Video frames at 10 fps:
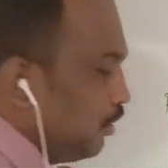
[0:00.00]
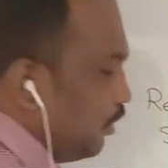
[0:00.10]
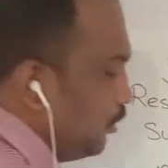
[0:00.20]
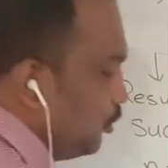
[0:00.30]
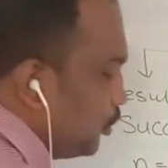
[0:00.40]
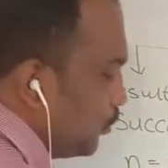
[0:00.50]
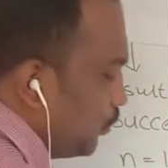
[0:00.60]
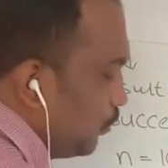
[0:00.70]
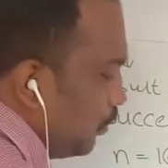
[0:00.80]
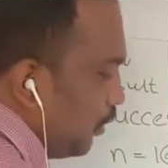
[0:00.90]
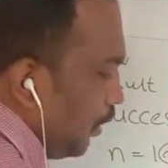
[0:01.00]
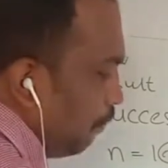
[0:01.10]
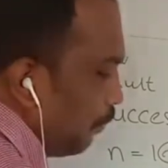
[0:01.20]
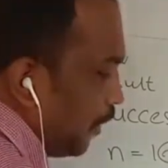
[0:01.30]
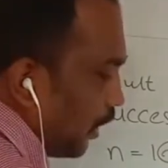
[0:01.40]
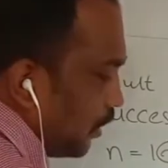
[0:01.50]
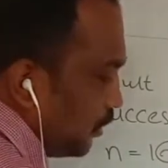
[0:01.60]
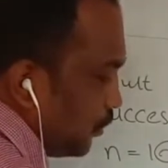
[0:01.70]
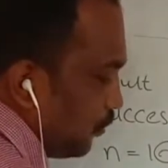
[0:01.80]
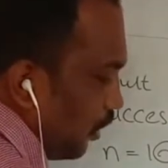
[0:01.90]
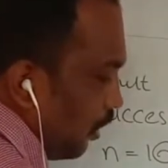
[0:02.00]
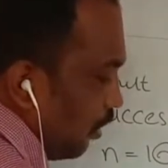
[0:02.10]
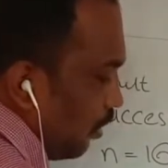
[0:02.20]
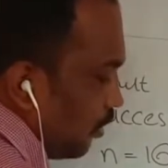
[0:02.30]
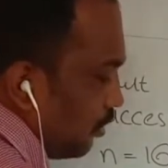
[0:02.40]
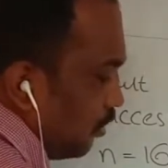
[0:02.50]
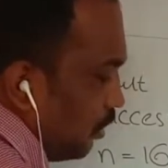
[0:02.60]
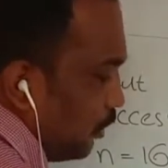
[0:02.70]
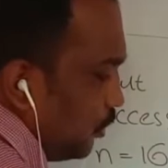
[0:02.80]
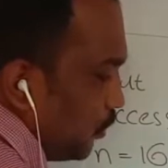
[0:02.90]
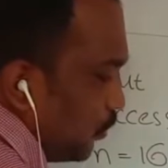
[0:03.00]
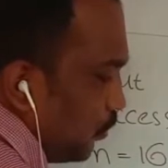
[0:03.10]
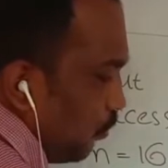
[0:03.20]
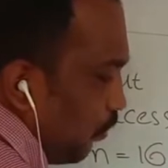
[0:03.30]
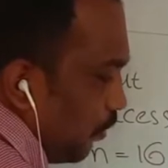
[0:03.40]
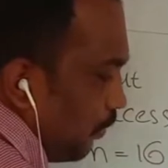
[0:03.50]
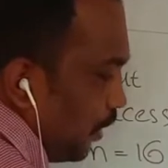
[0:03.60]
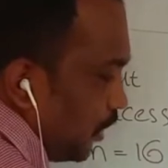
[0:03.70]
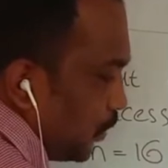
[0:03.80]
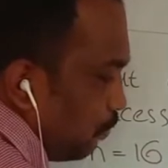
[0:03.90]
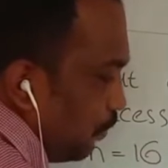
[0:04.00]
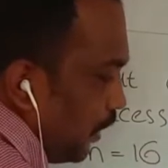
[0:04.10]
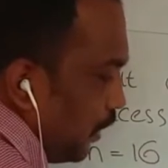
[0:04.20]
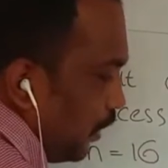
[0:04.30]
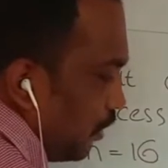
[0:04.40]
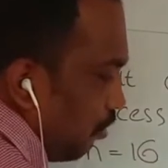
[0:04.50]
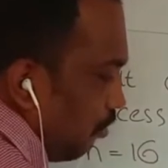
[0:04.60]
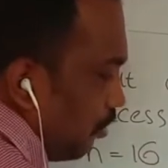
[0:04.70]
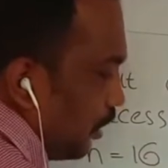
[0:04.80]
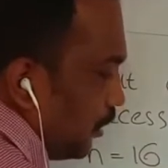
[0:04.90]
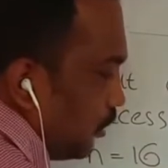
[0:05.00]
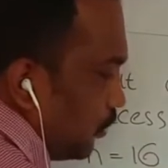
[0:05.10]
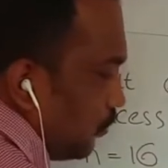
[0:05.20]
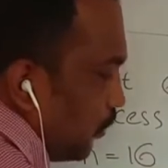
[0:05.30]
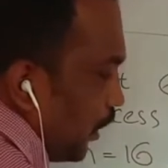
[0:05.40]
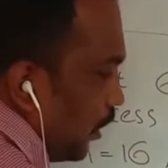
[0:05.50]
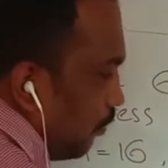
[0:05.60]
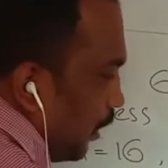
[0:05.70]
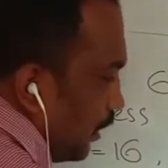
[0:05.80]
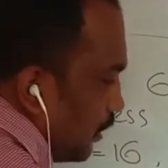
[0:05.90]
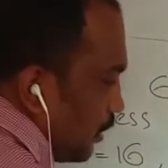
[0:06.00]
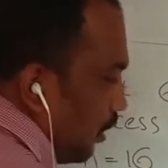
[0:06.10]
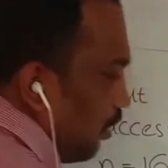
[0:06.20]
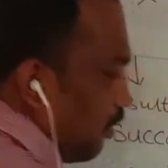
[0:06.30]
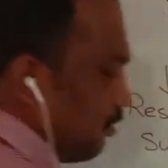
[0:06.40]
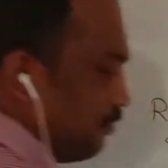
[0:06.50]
into p raised to r into 1 minus p the whole raised to n minus r.